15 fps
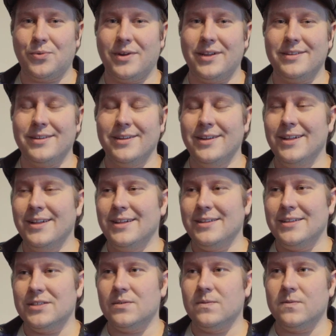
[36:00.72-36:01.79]
great.
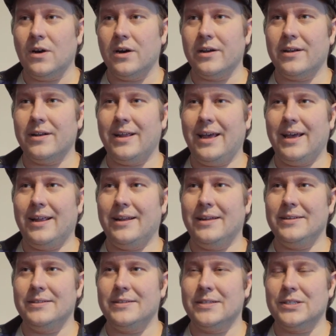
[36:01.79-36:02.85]
It's fun
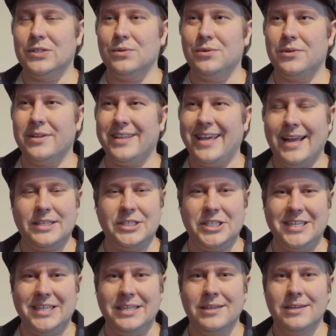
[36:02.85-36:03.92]
and it's so
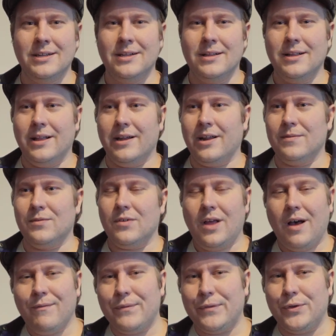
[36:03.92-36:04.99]
catchy. And I'd
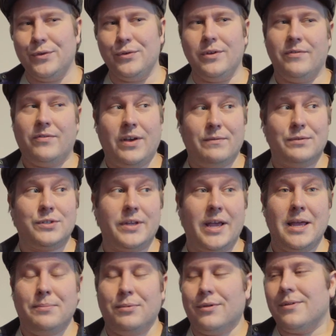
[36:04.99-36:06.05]
love to, if I was
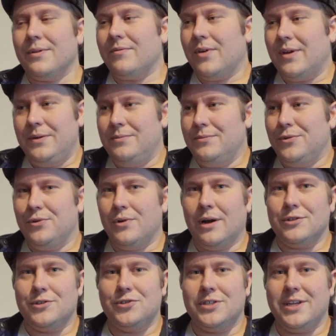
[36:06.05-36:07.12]
able, if I knew
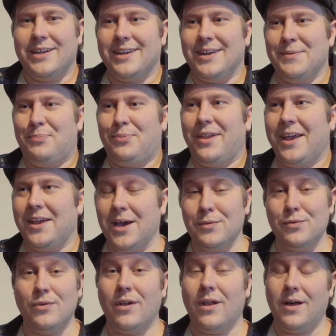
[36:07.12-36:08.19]
how to sing and play, I
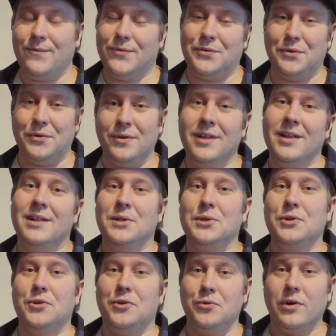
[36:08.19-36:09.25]
would love to
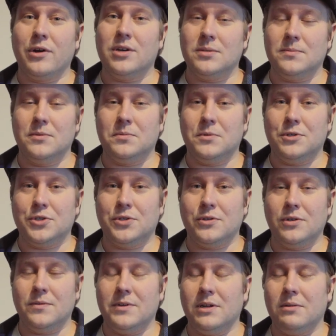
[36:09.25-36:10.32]
do a cover
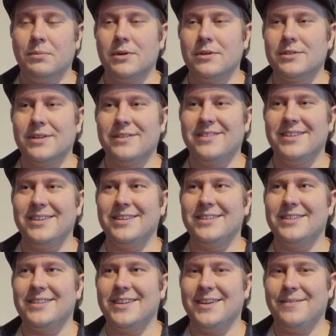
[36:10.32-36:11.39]
version of it, because I think
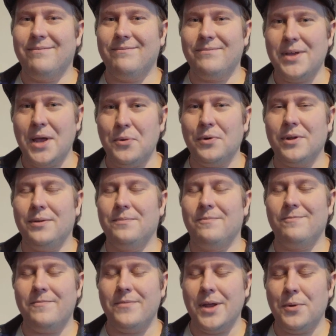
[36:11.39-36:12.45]
it's a very,
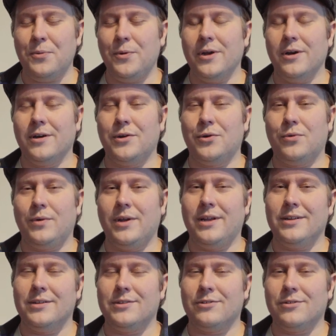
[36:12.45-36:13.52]
very
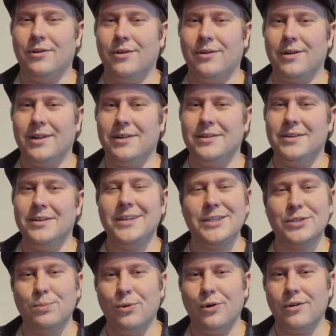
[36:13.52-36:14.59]
underrated song and it
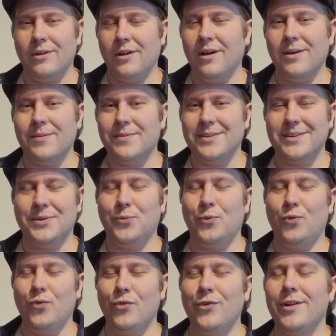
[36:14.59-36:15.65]
needs more love. It
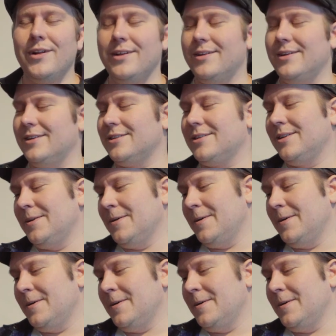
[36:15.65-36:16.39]
really does.